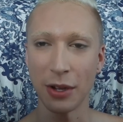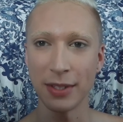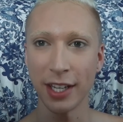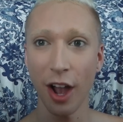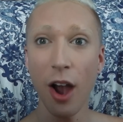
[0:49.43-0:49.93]
So I
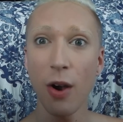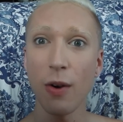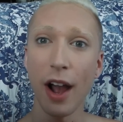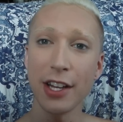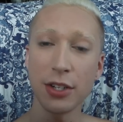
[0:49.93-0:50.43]
was like,
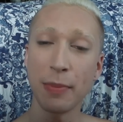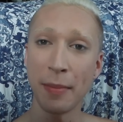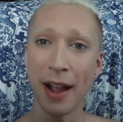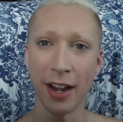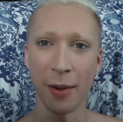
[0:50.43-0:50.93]
oh, I should
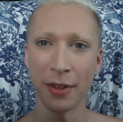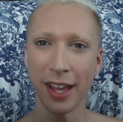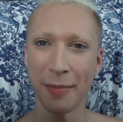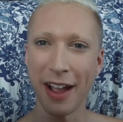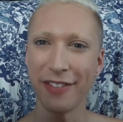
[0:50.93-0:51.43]
put mine on with
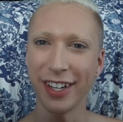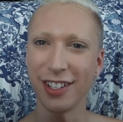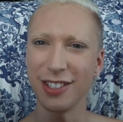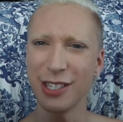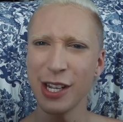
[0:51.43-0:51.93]
my
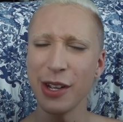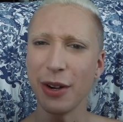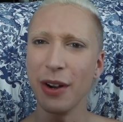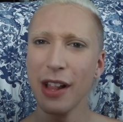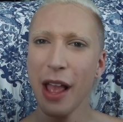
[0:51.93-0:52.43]
fingers too.